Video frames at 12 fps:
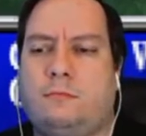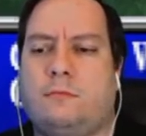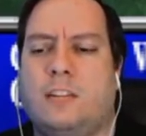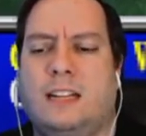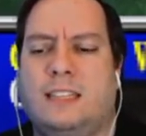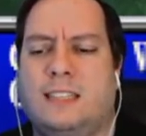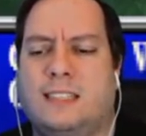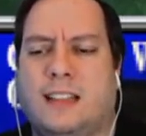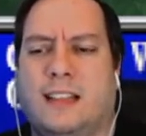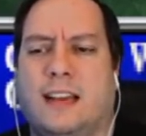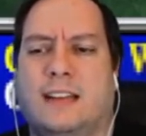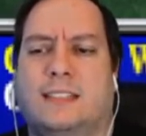At least it's
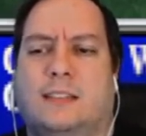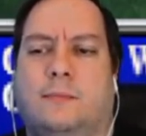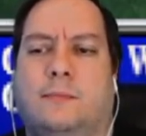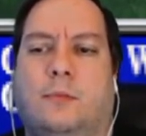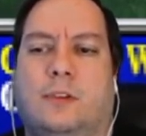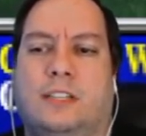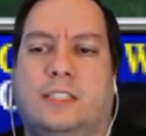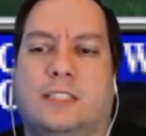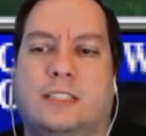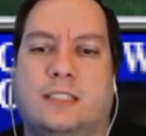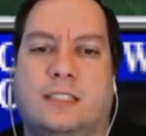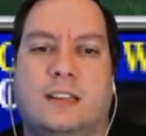not the guys that poison
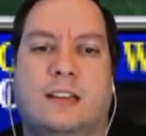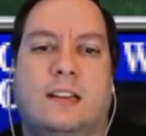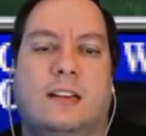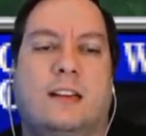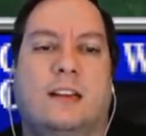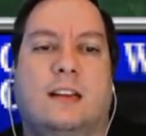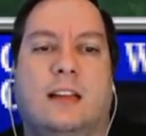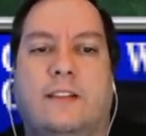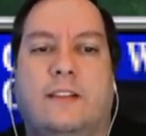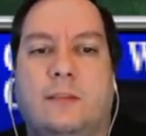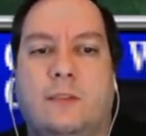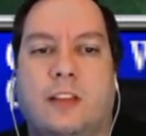us.
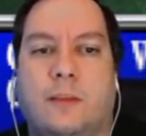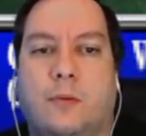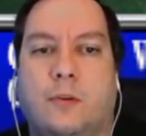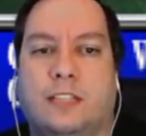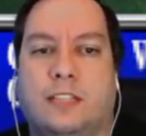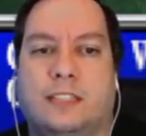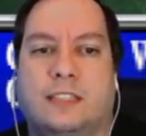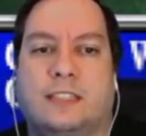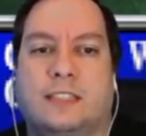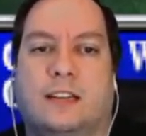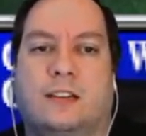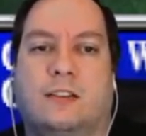Every time we get poisoned,
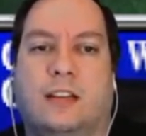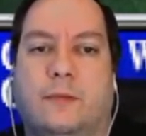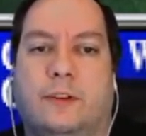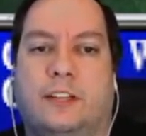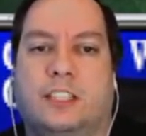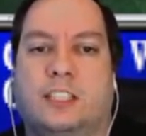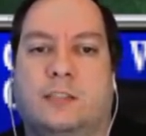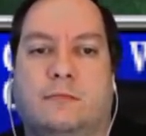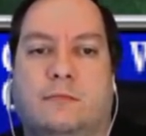it's like, okay, we just,